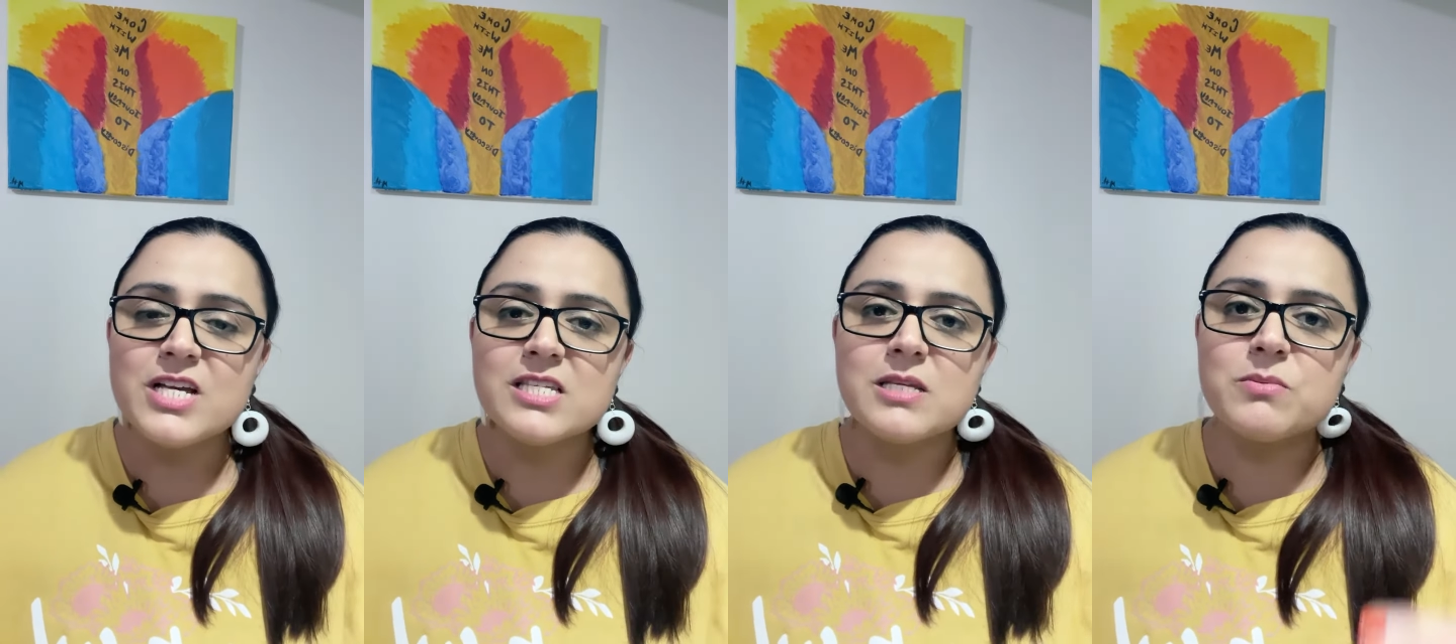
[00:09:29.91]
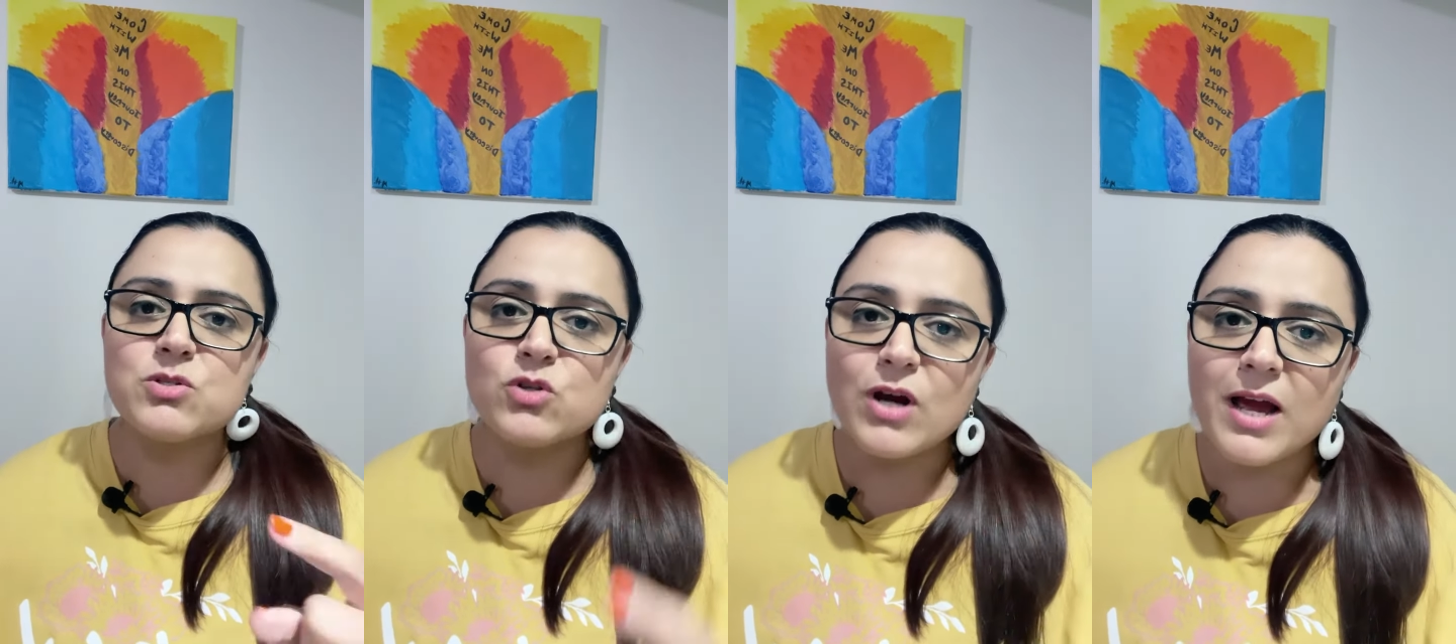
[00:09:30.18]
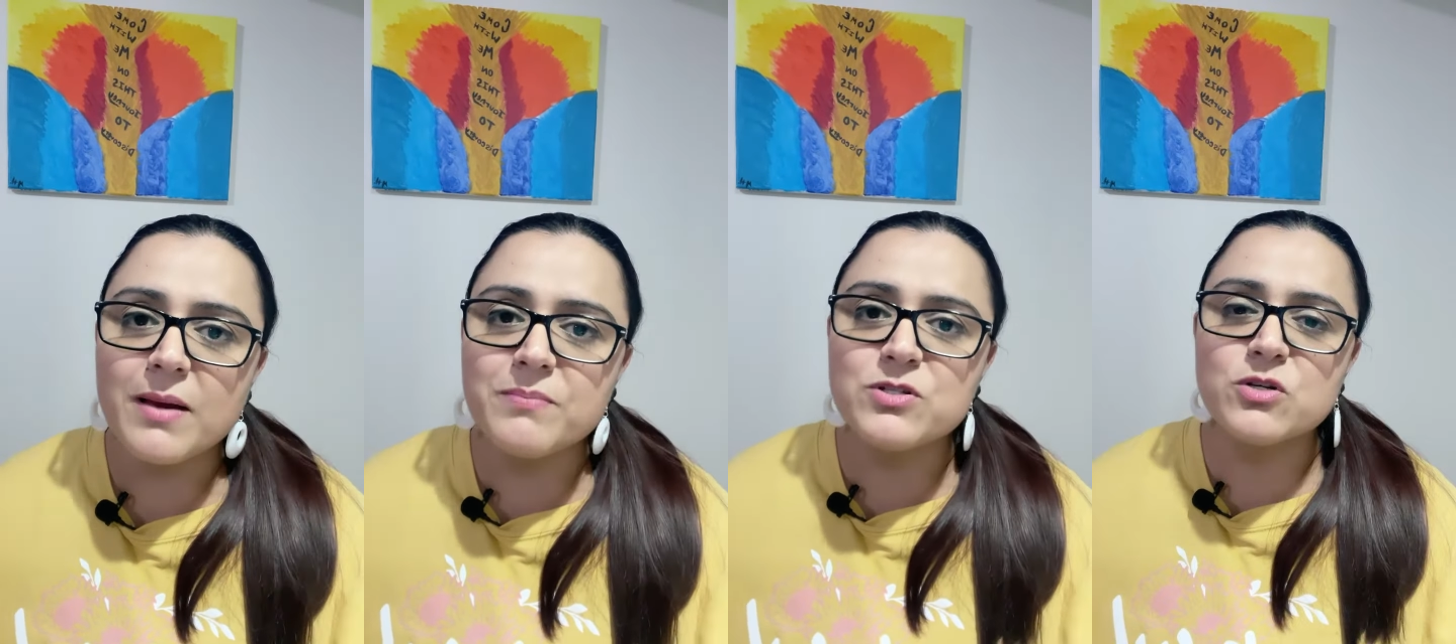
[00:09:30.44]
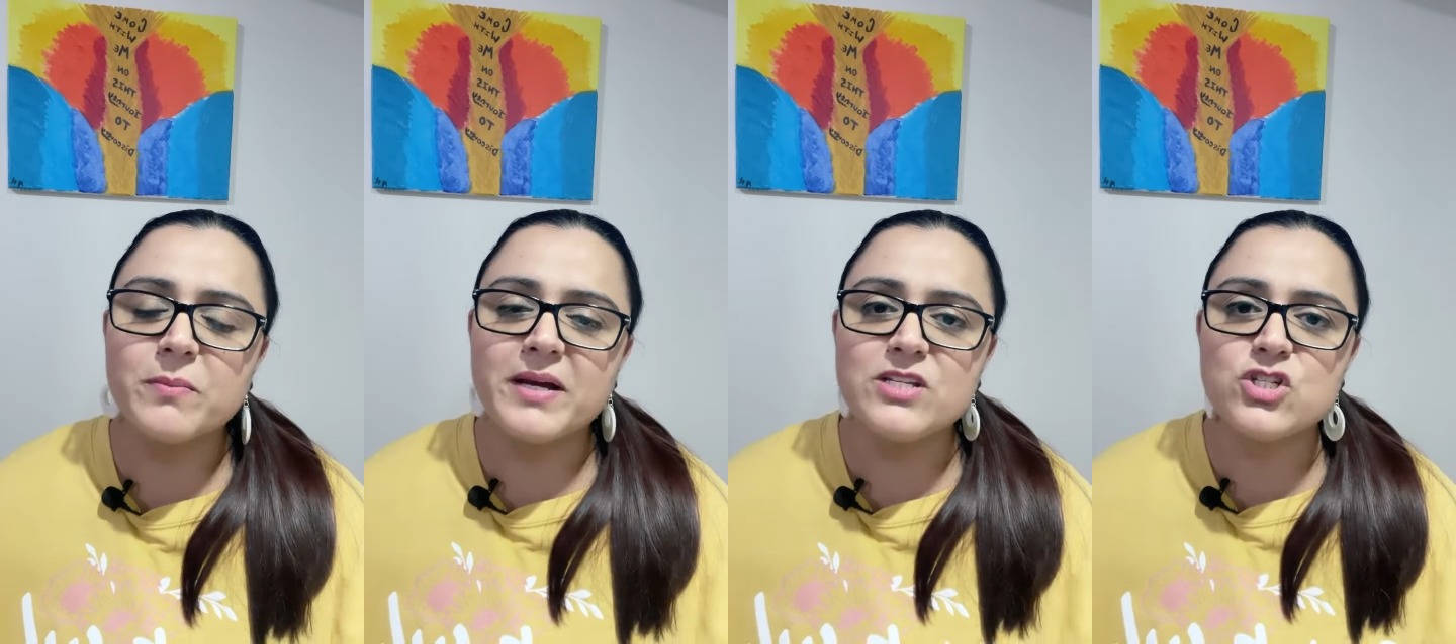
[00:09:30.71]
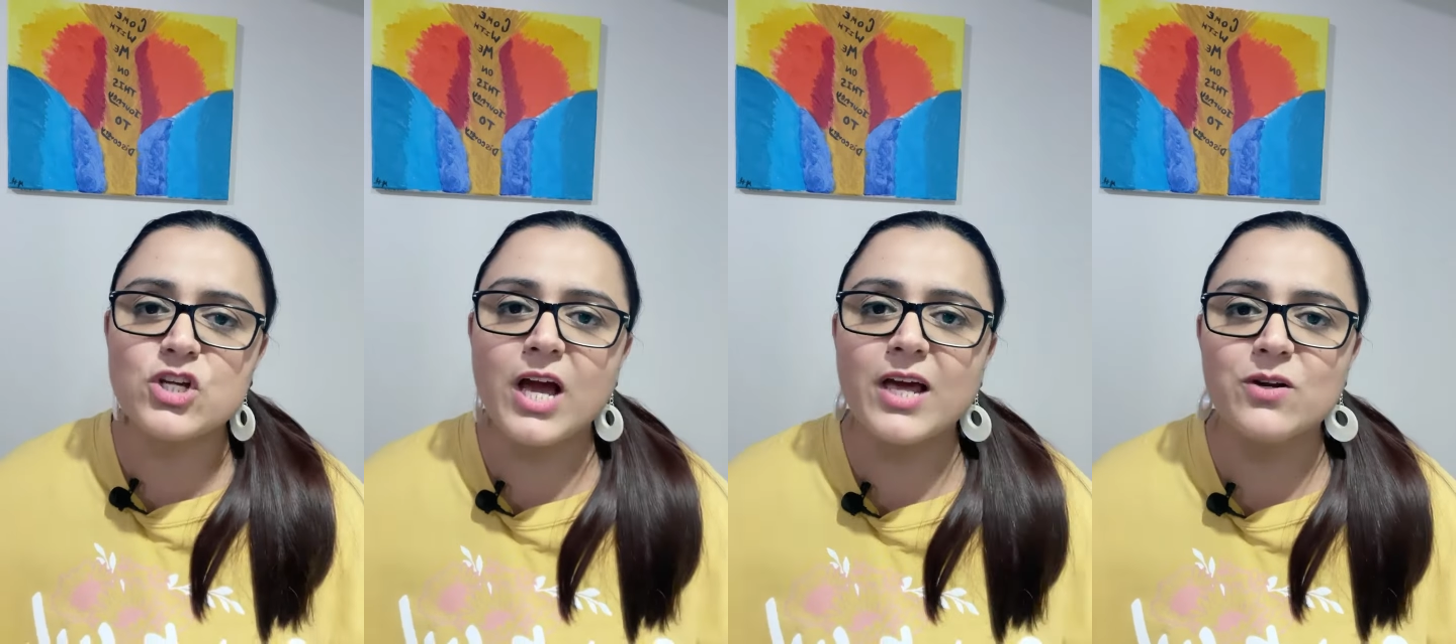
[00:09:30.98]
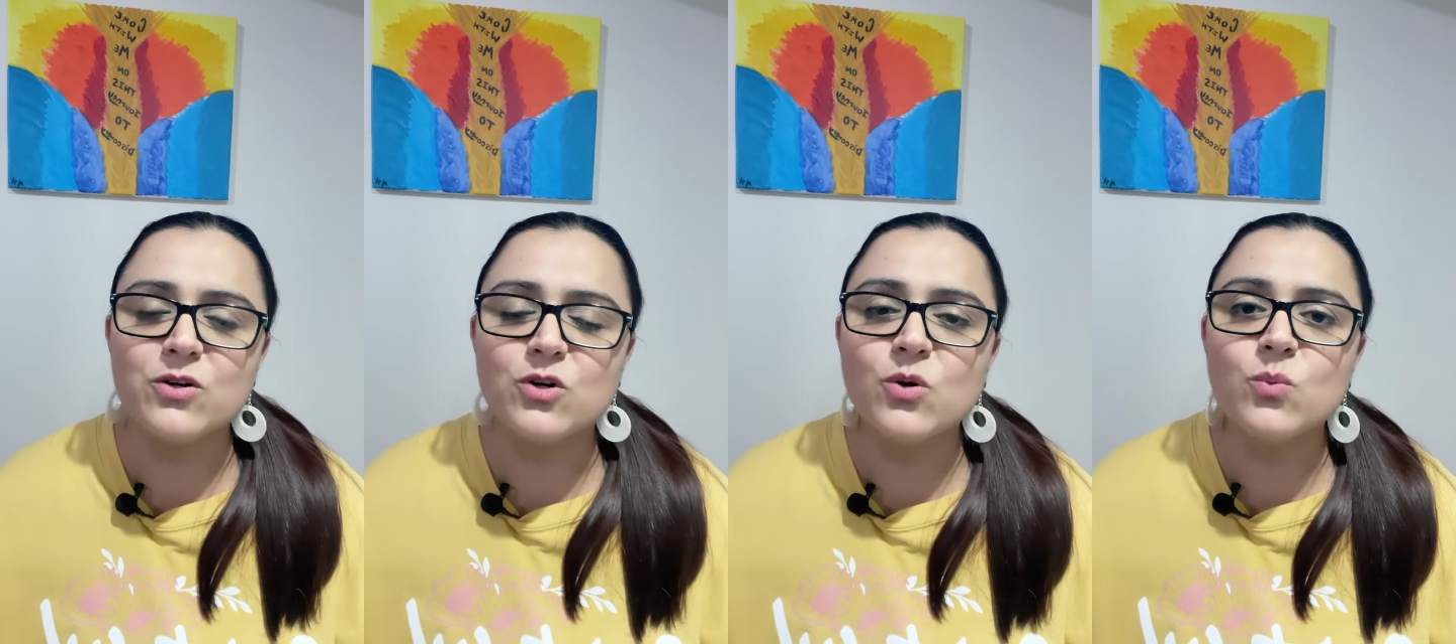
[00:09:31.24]
subscribe to my
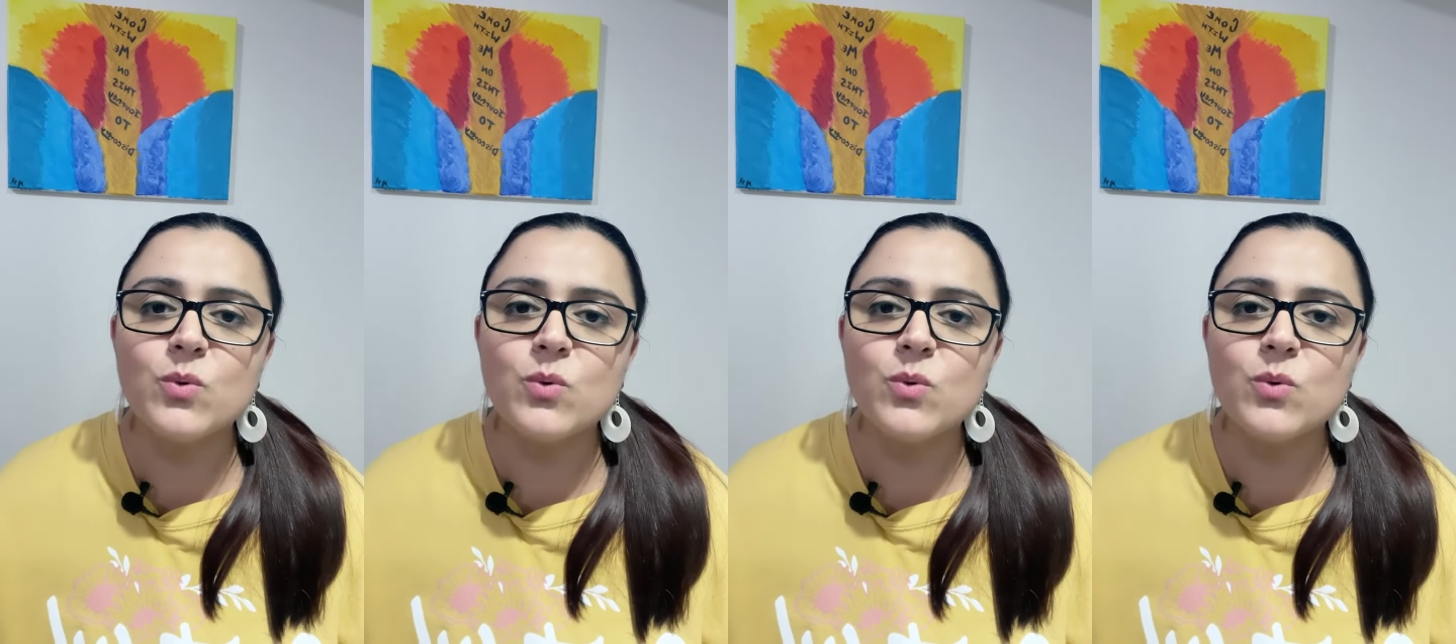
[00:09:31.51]
channel,